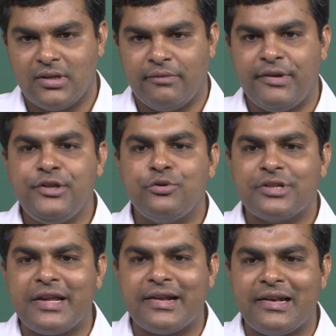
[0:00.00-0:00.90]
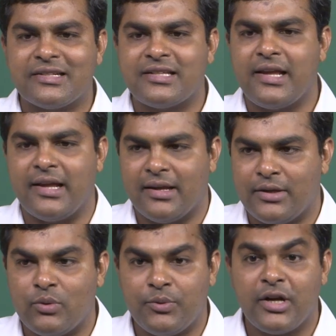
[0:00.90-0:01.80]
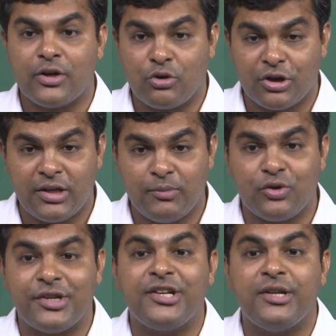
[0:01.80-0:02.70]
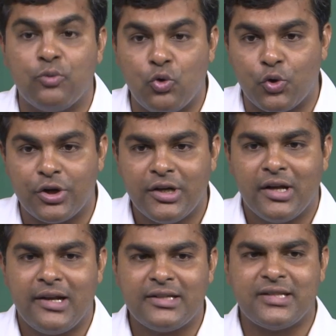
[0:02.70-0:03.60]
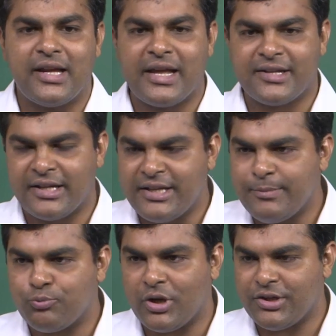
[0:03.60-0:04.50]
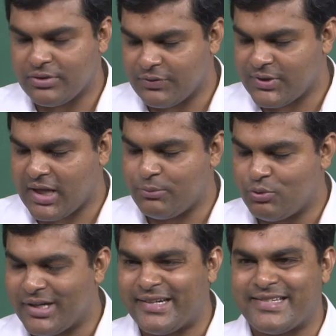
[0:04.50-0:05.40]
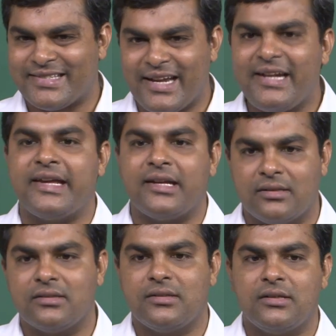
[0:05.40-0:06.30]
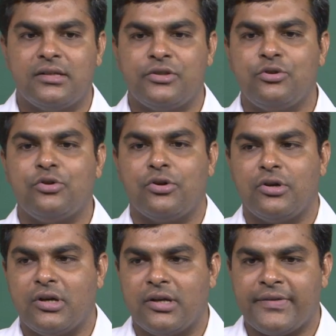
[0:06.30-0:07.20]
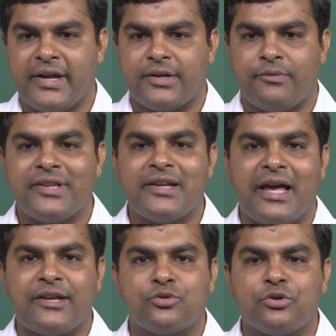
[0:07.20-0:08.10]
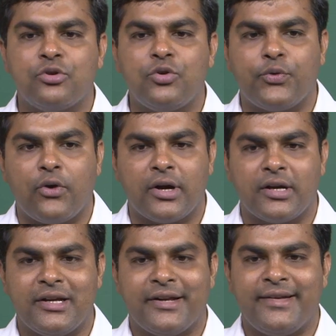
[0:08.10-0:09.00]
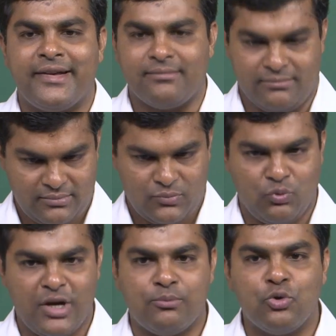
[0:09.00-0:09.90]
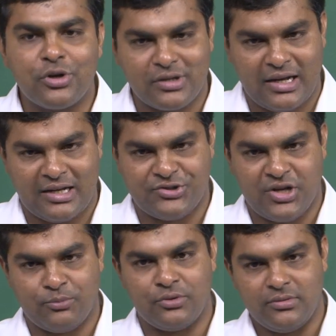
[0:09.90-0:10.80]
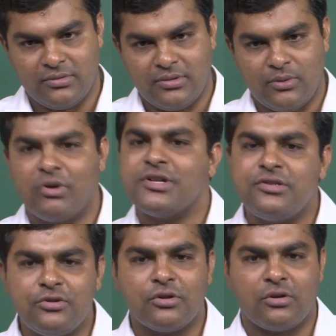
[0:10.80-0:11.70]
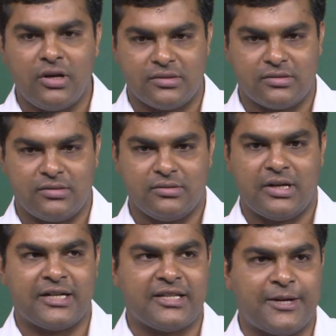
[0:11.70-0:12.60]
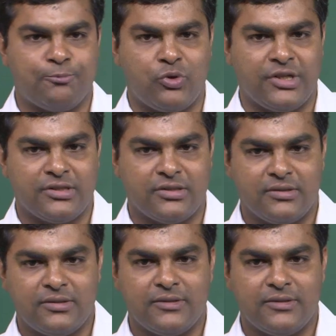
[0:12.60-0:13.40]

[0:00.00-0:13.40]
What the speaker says: When you take, let's say, we are talking about eating more. Let's say at any point of time you are deciding, you know, that whether I should go for one more kala jamun. What is your cost at that point?